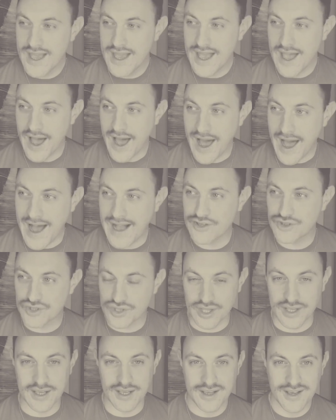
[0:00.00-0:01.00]

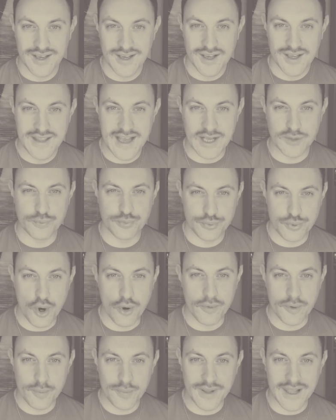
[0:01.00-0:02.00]
actually that's
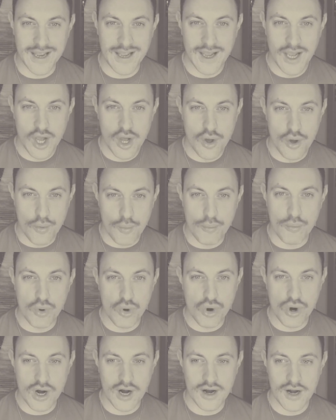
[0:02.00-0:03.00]
probably
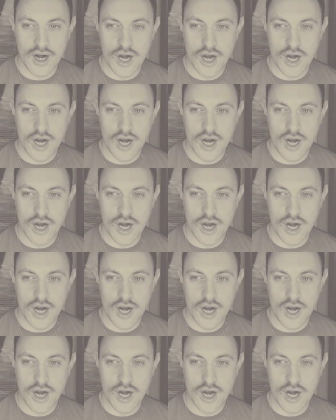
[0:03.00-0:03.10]
more